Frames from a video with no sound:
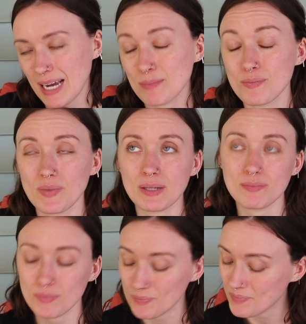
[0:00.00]

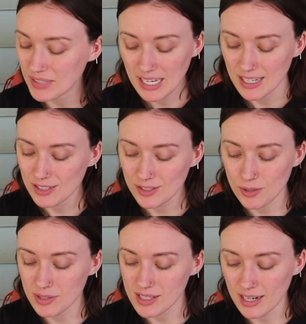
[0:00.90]
I'm
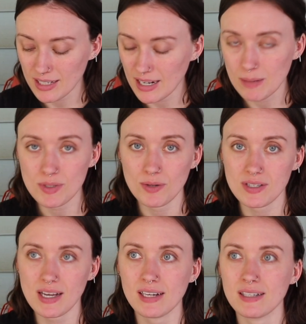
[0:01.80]
so excited. I'm so
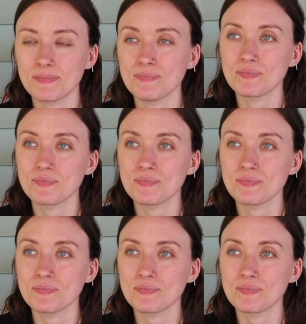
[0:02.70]
excited.